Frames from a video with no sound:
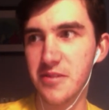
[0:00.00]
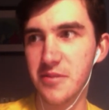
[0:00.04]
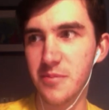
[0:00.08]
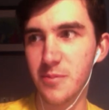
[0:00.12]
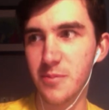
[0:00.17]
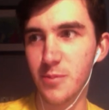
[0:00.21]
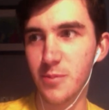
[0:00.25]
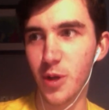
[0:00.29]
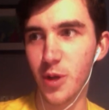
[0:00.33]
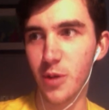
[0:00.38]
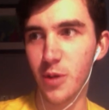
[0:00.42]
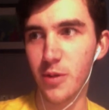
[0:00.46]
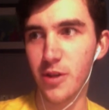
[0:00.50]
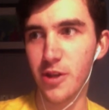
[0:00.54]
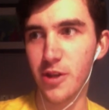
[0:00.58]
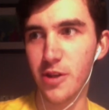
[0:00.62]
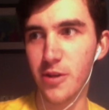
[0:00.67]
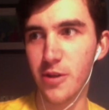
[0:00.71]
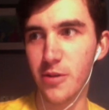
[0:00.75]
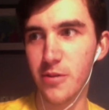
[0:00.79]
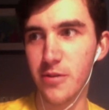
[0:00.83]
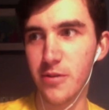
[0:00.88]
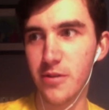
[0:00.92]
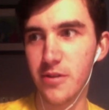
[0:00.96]

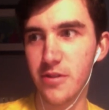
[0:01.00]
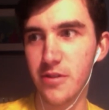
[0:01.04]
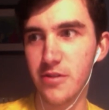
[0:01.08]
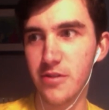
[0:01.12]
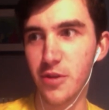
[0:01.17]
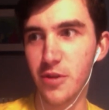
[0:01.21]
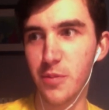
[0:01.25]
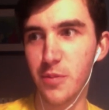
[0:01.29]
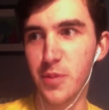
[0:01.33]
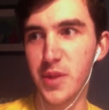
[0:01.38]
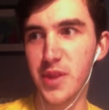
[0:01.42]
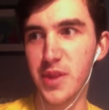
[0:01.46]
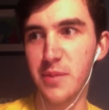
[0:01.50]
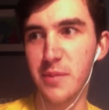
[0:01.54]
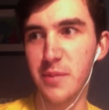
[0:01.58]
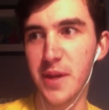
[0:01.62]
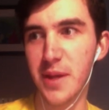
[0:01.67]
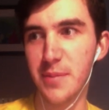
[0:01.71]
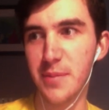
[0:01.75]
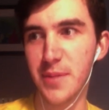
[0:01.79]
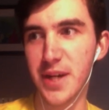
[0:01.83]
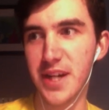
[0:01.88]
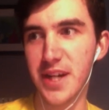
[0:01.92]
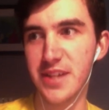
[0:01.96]
Mario. Don't be the
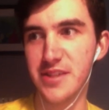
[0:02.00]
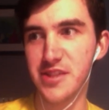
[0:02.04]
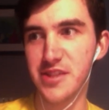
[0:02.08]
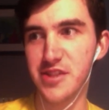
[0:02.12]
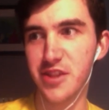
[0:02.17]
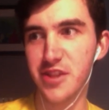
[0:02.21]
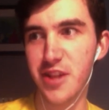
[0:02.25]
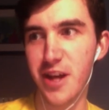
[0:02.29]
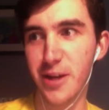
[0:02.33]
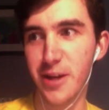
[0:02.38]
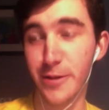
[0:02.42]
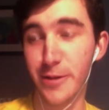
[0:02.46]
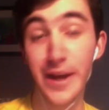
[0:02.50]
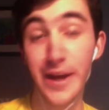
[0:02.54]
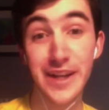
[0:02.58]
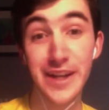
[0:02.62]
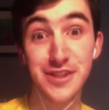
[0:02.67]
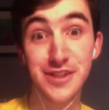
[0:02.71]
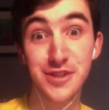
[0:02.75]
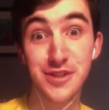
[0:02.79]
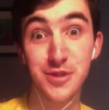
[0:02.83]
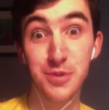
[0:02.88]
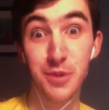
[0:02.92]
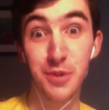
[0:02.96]
man behind the slaughter. I
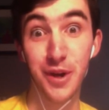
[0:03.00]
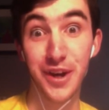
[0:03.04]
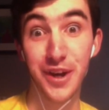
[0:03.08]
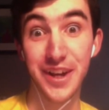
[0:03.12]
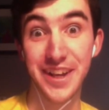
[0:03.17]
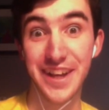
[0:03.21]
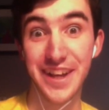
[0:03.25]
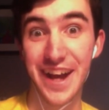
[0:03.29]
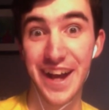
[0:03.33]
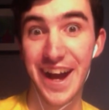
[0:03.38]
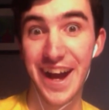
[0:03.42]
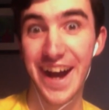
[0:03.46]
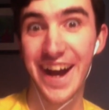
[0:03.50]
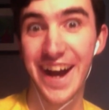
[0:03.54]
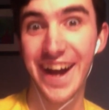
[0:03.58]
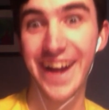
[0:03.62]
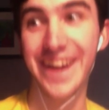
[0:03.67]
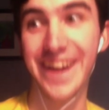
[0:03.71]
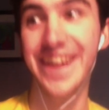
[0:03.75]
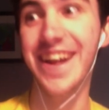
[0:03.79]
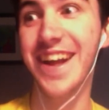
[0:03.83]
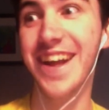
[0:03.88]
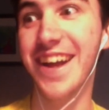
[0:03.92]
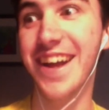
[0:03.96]
swear to
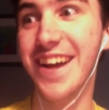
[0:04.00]
God.